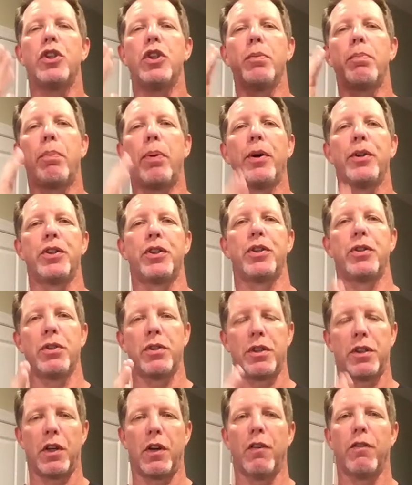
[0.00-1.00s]
you push
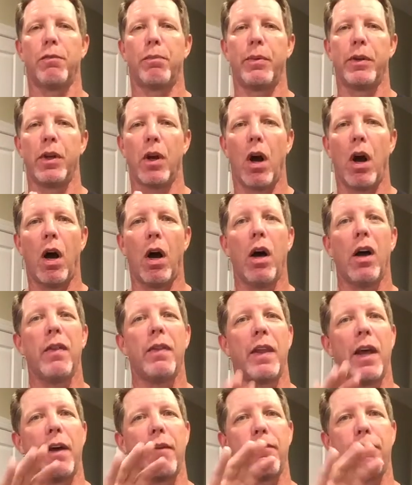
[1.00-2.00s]
yourself
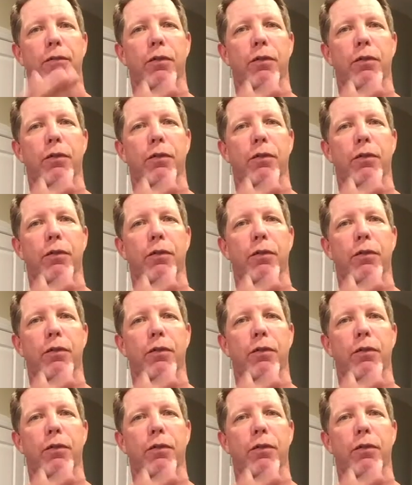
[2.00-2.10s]
beyond that